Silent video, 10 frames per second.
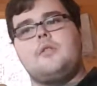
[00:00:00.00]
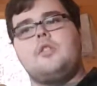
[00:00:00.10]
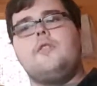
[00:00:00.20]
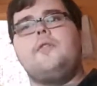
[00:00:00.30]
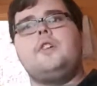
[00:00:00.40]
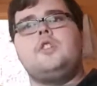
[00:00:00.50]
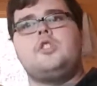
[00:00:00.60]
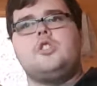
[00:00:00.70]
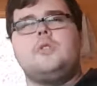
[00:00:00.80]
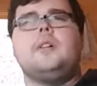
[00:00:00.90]
The first
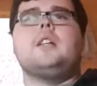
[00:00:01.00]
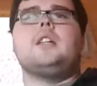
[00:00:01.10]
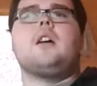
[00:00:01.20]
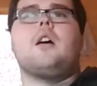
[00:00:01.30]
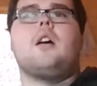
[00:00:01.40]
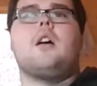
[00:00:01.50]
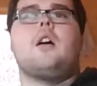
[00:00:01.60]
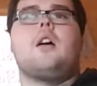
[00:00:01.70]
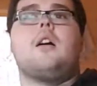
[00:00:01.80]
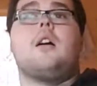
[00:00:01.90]
story
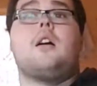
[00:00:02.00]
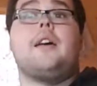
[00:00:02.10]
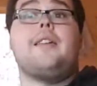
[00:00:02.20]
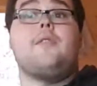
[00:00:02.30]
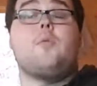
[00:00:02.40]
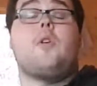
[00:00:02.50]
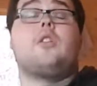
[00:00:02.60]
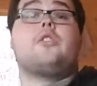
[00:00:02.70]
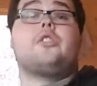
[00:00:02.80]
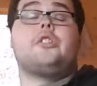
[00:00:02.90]
I ever
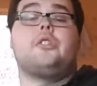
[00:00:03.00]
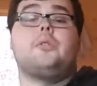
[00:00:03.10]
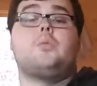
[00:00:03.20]
watched